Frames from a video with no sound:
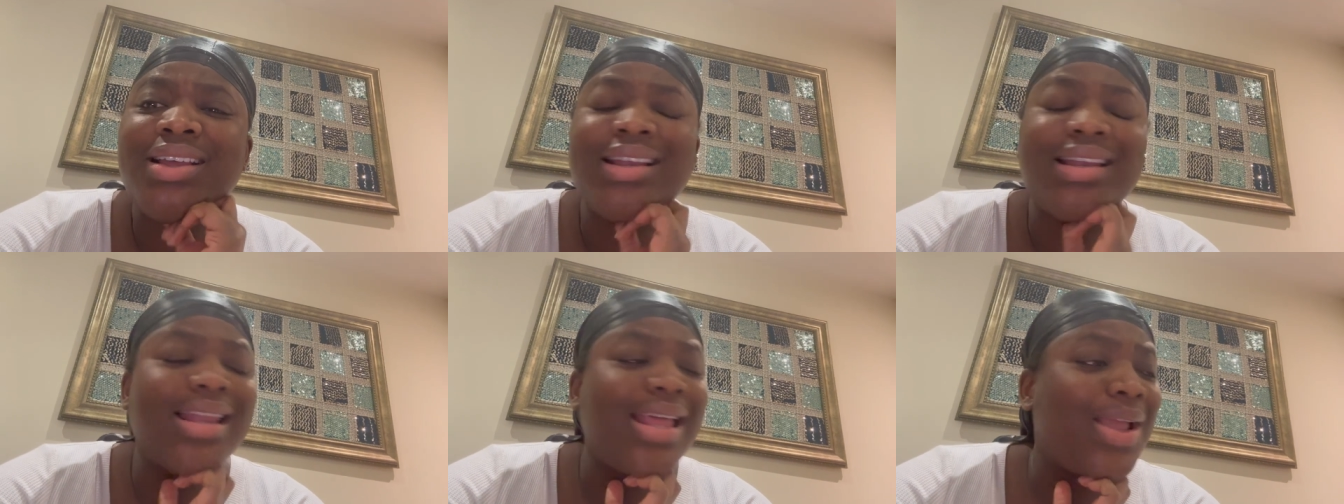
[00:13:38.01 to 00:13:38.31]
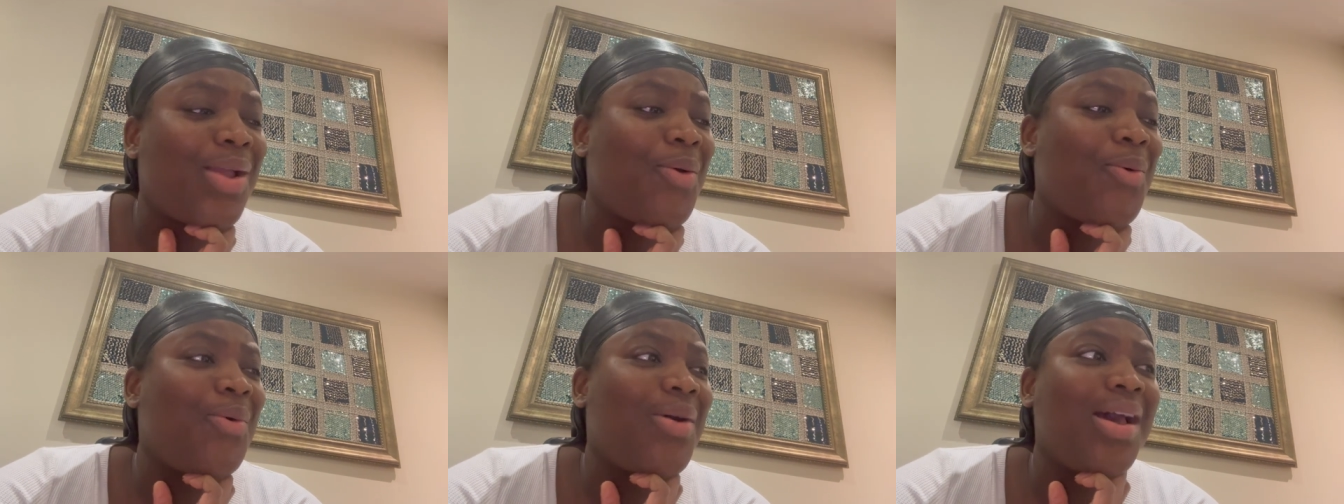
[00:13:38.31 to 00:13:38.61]

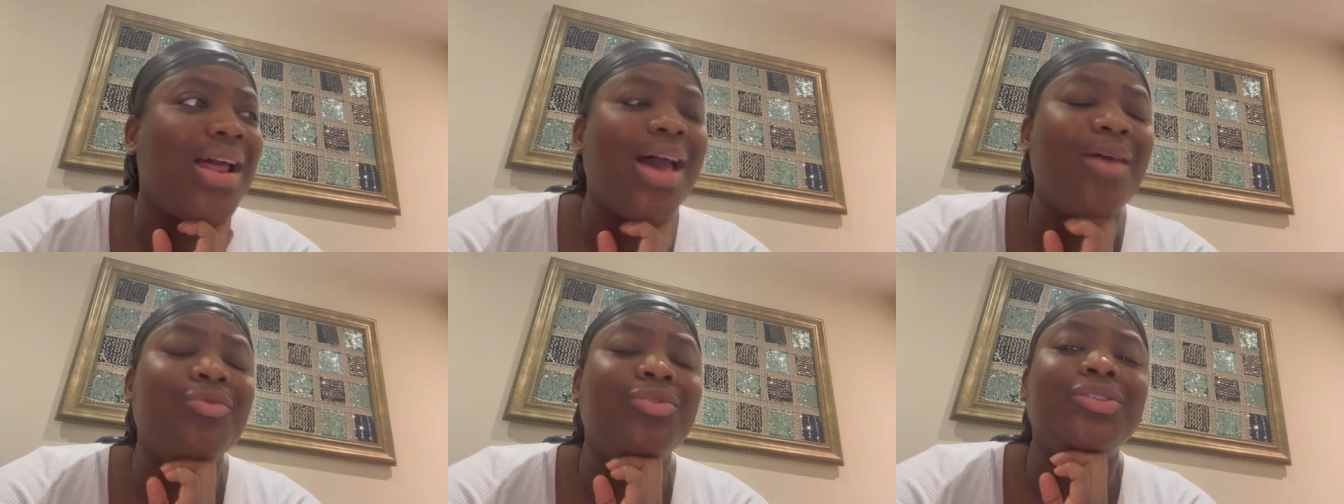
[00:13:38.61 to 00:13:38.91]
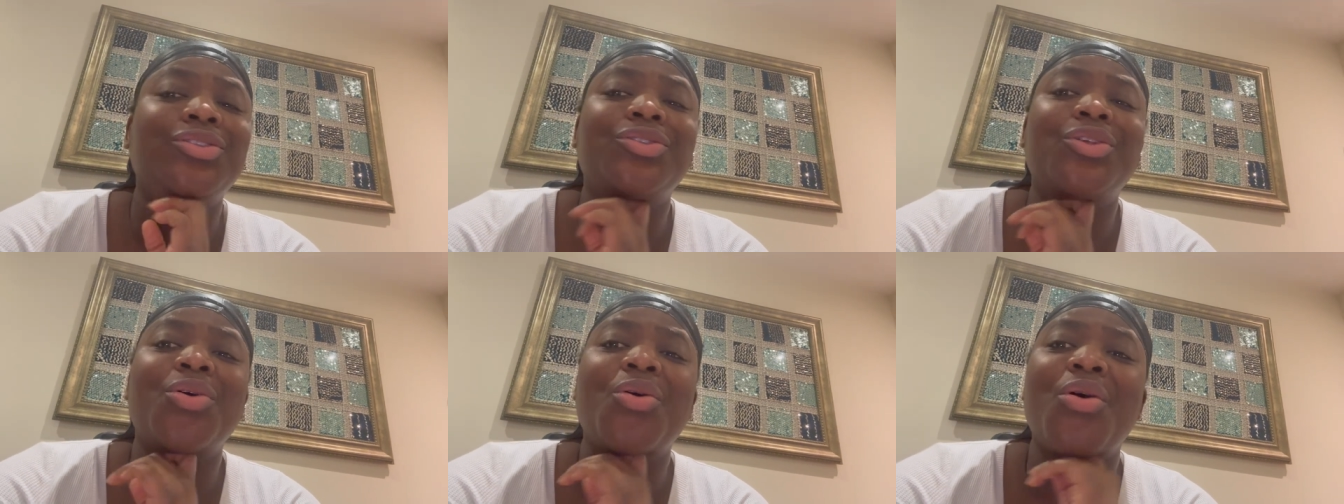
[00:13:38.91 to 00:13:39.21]
Like what? I
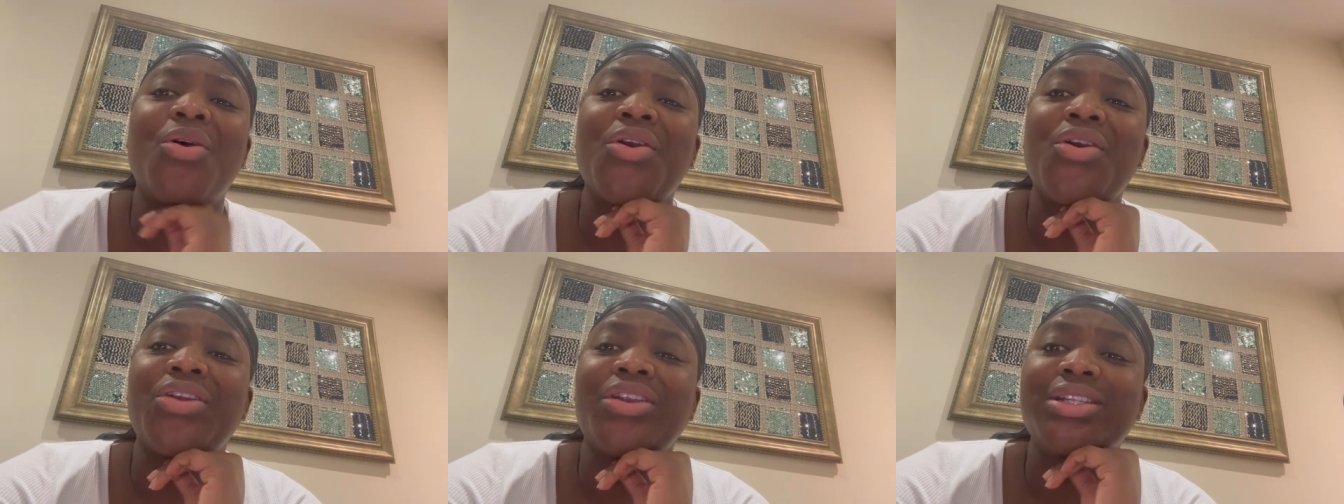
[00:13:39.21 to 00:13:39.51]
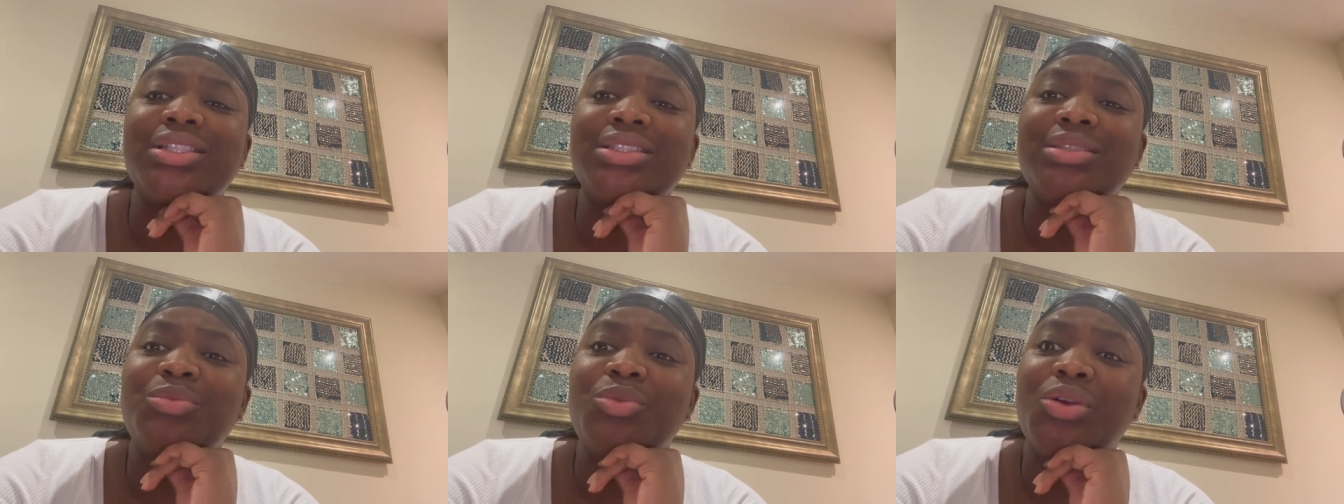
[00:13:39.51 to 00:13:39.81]
was so hurt
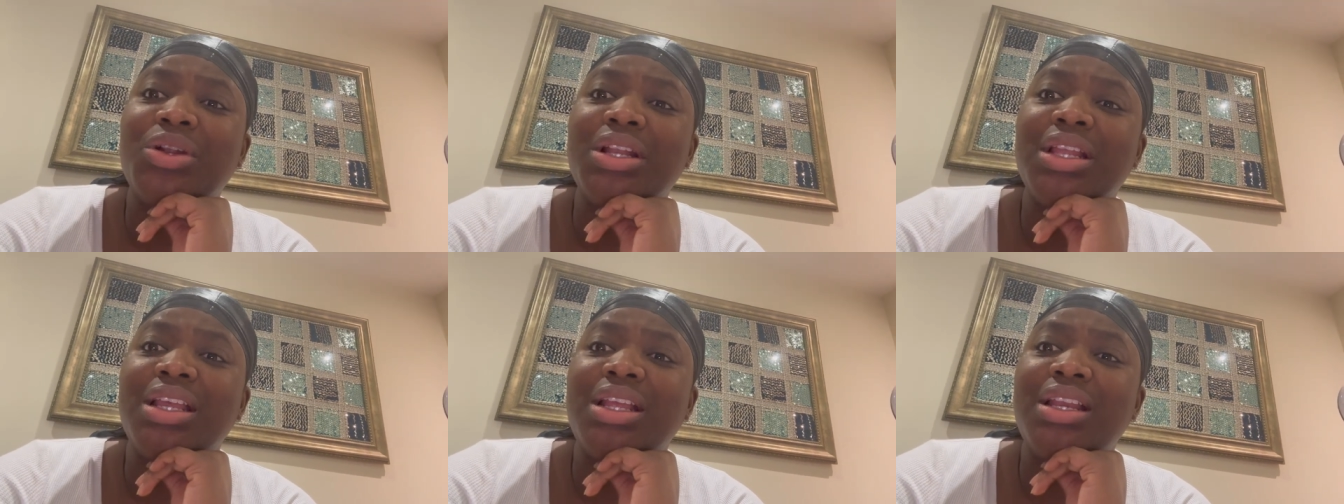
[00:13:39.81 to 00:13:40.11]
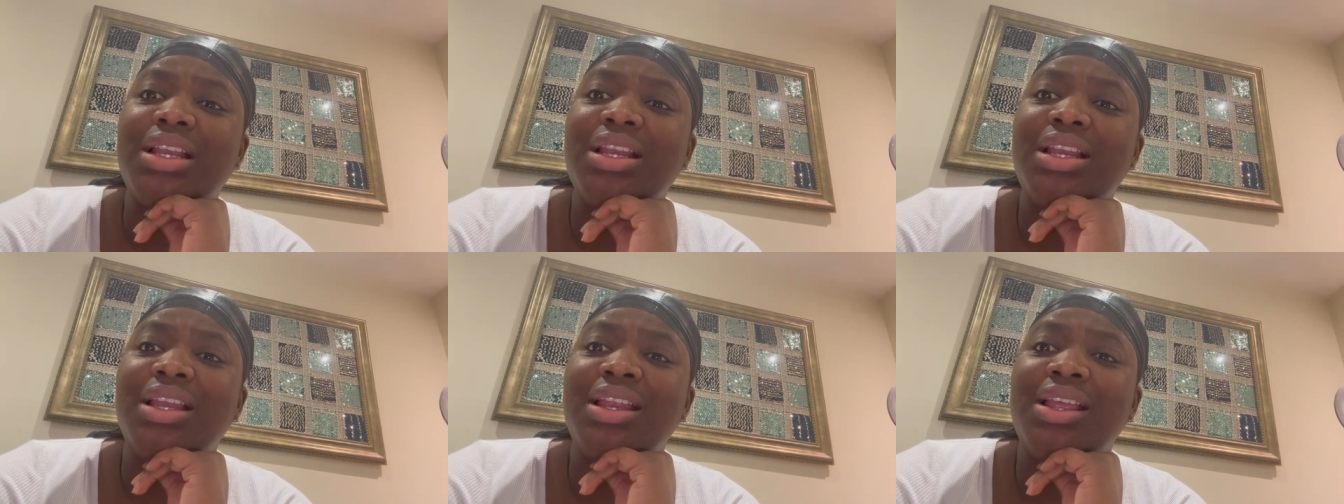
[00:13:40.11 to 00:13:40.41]
this morning.